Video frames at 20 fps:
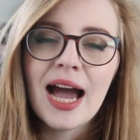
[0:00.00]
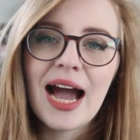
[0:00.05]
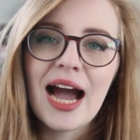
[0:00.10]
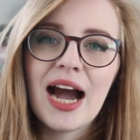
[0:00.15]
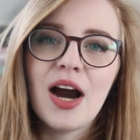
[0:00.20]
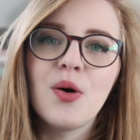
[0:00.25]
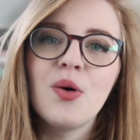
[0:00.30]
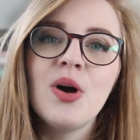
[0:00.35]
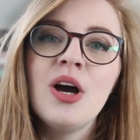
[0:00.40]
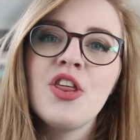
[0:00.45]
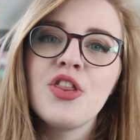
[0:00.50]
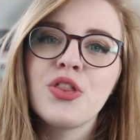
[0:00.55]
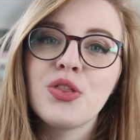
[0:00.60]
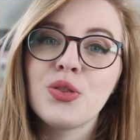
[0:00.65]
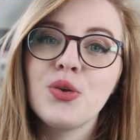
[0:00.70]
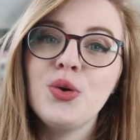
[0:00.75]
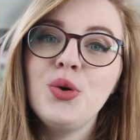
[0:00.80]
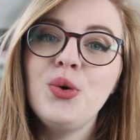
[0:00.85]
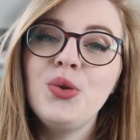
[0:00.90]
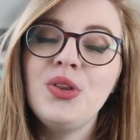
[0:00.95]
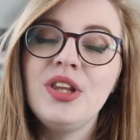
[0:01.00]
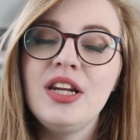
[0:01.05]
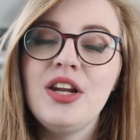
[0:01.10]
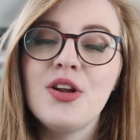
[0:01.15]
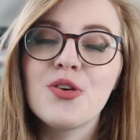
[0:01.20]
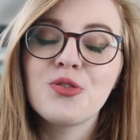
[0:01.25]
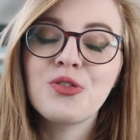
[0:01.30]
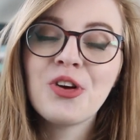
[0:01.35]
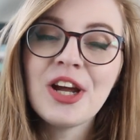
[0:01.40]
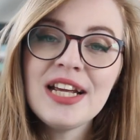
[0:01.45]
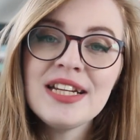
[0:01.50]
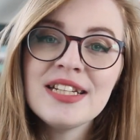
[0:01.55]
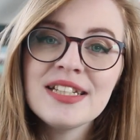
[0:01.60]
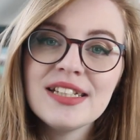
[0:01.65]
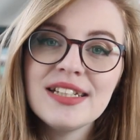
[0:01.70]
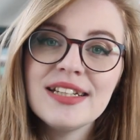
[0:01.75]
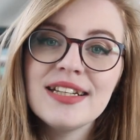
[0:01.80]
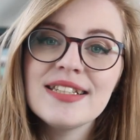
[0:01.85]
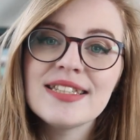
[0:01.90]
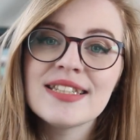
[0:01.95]
How through the
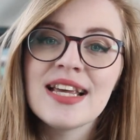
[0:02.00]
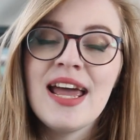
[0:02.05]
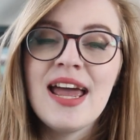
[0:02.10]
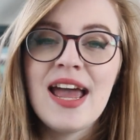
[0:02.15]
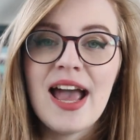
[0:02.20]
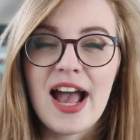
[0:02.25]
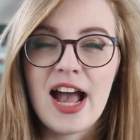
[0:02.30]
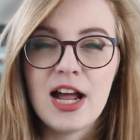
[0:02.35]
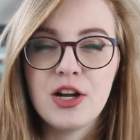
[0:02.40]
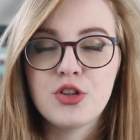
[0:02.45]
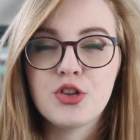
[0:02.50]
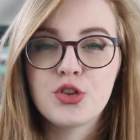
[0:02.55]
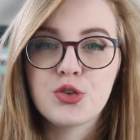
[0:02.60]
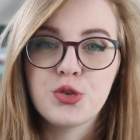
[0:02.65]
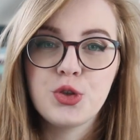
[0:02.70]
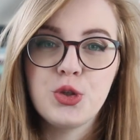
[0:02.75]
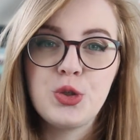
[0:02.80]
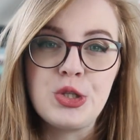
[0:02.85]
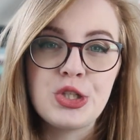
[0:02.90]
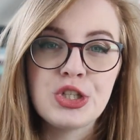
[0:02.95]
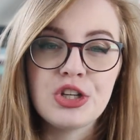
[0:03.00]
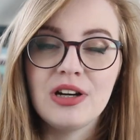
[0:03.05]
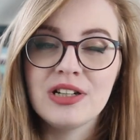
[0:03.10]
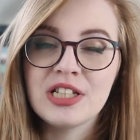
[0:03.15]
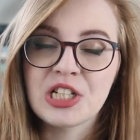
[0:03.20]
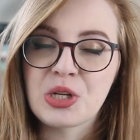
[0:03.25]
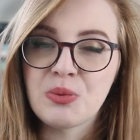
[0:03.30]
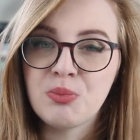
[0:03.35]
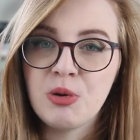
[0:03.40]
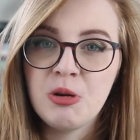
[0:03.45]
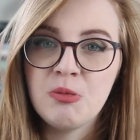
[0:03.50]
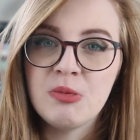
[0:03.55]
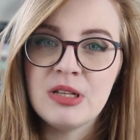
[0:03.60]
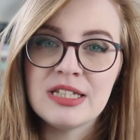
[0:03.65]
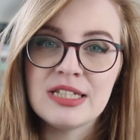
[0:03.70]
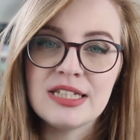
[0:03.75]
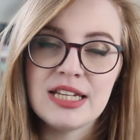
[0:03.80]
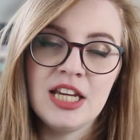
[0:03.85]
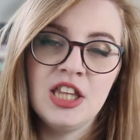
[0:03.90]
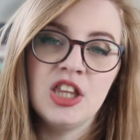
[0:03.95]
narrators and through certain
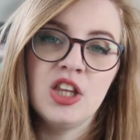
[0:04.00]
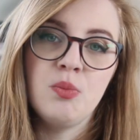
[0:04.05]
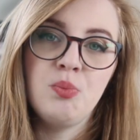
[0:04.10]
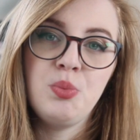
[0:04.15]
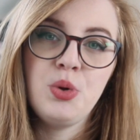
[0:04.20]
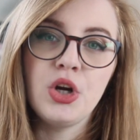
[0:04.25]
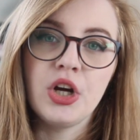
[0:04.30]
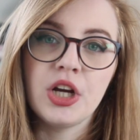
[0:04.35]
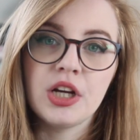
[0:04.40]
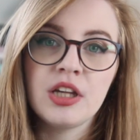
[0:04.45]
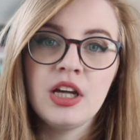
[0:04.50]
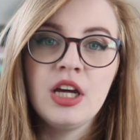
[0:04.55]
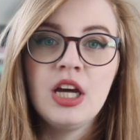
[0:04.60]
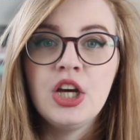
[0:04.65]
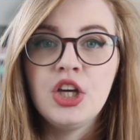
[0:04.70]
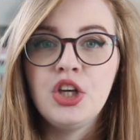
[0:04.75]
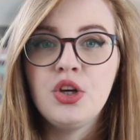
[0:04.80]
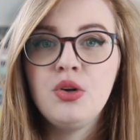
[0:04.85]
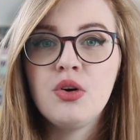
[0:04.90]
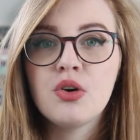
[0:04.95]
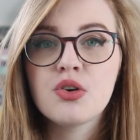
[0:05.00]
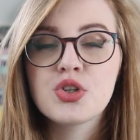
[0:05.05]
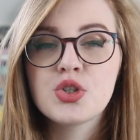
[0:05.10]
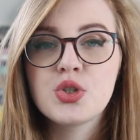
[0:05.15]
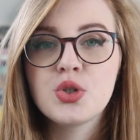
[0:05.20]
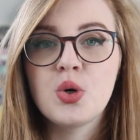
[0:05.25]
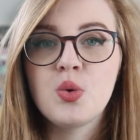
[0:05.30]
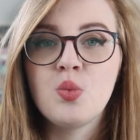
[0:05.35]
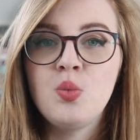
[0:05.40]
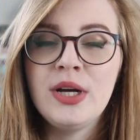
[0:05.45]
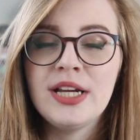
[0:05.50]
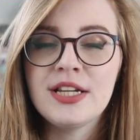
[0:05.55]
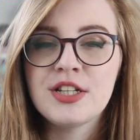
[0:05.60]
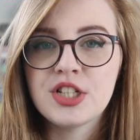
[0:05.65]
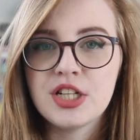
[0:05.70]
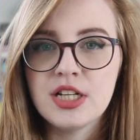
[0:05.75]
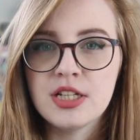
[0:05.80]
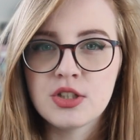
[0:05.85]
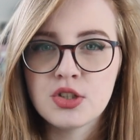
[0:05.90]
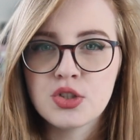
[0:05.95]
moments in the book, you're not sure
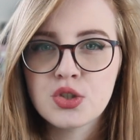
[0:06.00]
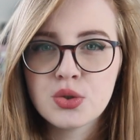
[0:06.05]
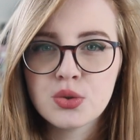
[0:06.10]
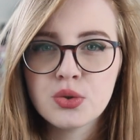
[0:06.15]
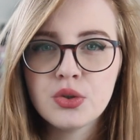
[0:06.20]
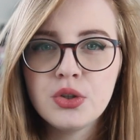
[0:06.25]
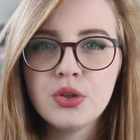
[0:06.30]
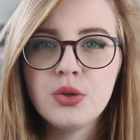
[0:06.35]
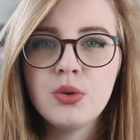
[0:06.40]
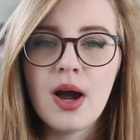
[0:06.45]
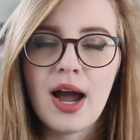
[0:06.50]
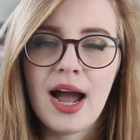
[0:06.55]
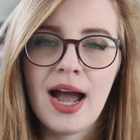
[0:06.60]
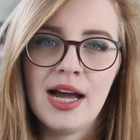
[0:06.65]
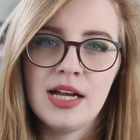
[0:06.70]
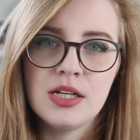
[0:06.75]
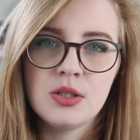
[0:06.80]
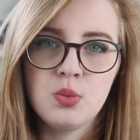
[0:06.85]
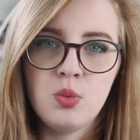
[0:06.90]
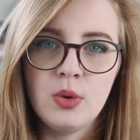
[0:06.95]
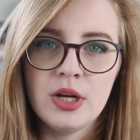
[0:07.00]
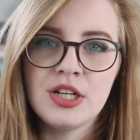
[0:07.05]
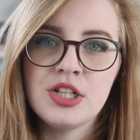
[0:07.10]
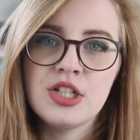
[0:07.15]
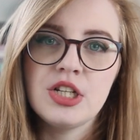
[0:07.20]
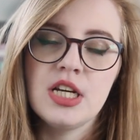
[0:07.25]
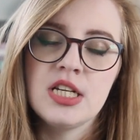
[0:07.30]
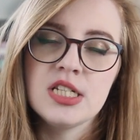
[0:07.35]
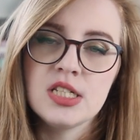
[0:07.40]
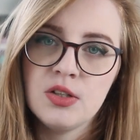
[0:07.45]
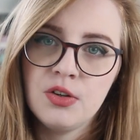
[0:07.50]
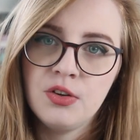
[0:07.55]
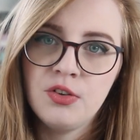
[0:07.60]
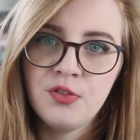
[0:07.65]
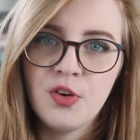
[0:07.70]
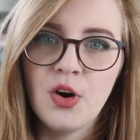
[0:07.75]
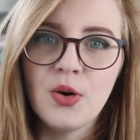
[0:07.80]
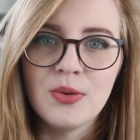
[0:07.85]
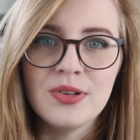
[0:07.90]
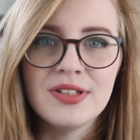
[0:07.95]
which is true and which is
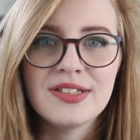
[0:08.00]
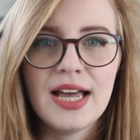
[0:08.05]
false,